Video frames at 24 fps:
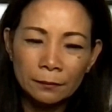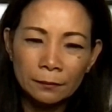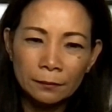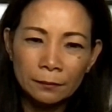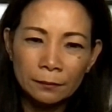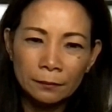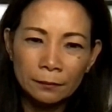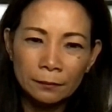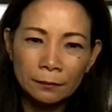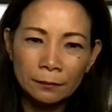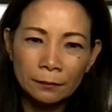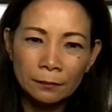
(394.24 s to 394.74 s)

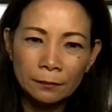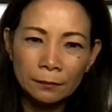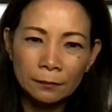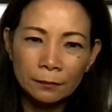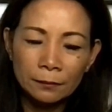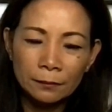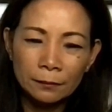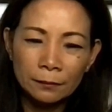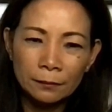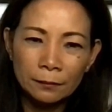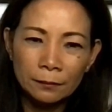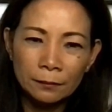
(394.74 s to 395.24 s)

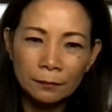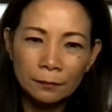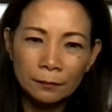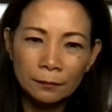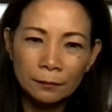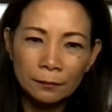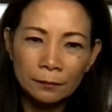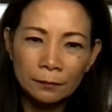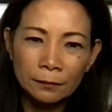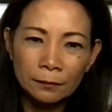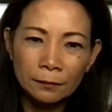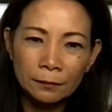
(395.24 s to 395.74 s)

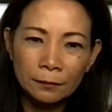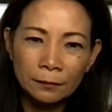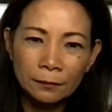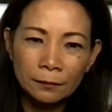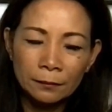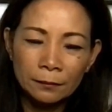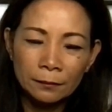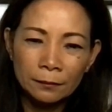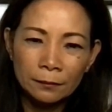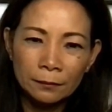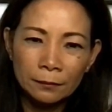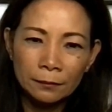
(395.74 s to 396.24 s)

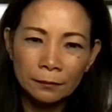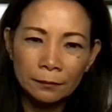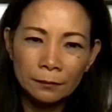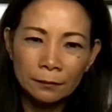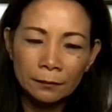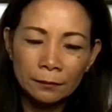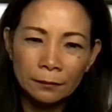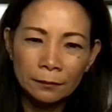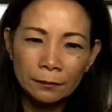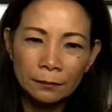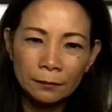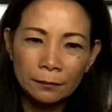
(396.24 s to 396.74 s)

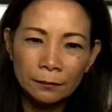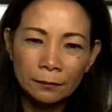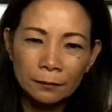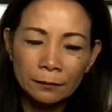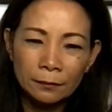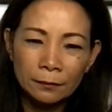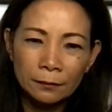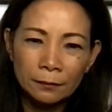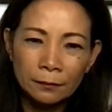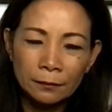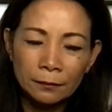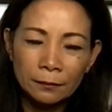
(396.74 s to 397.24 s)

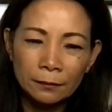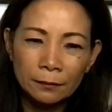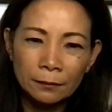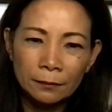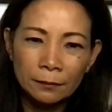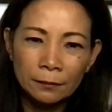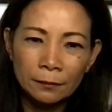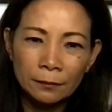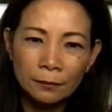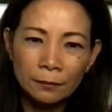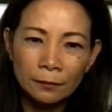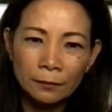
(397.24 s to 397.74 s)

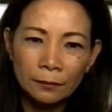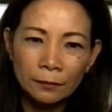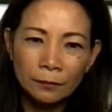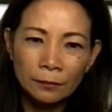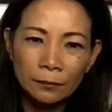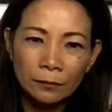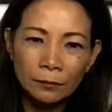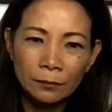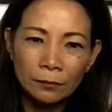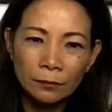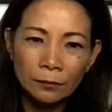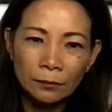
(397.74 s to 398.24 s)

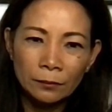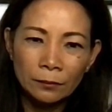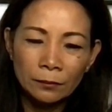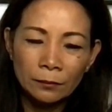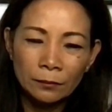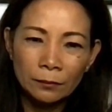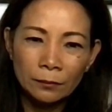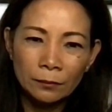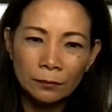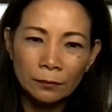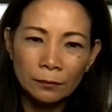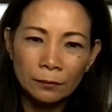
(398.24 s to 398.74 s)

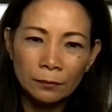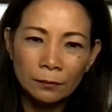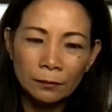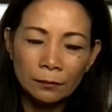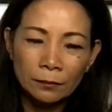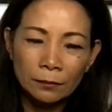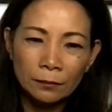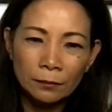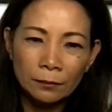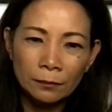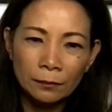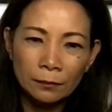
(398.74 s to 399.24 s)

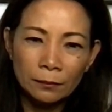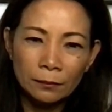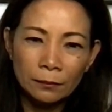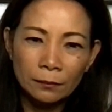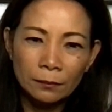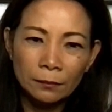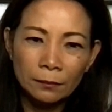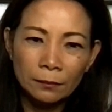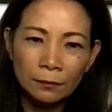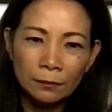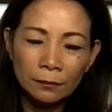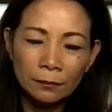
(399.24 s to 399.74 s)

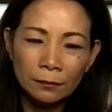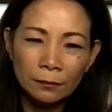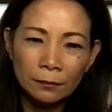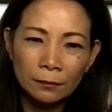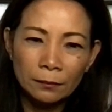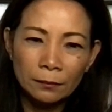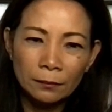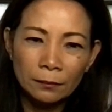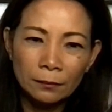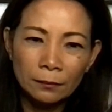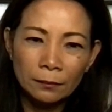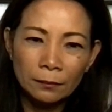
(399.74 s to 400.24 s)

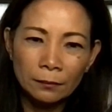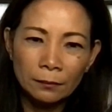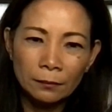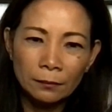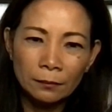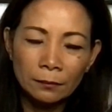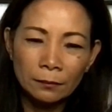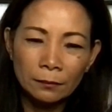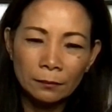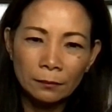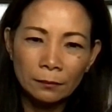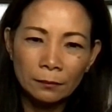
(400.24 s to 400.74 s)

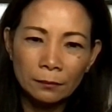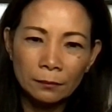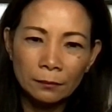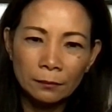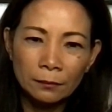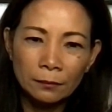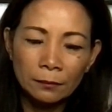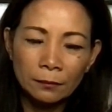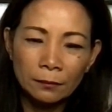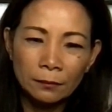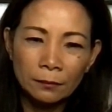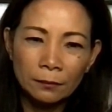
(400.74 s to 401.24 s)

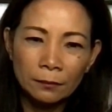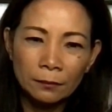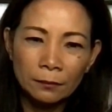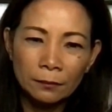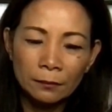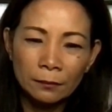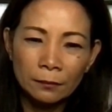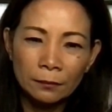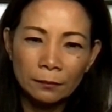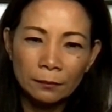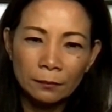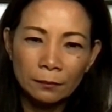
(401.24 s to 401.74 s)

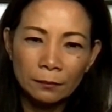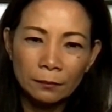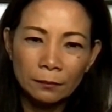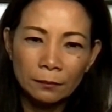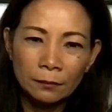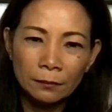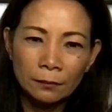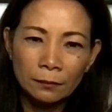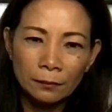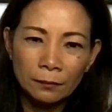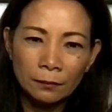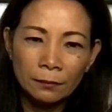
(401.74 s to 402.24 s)
The person shown says nothing.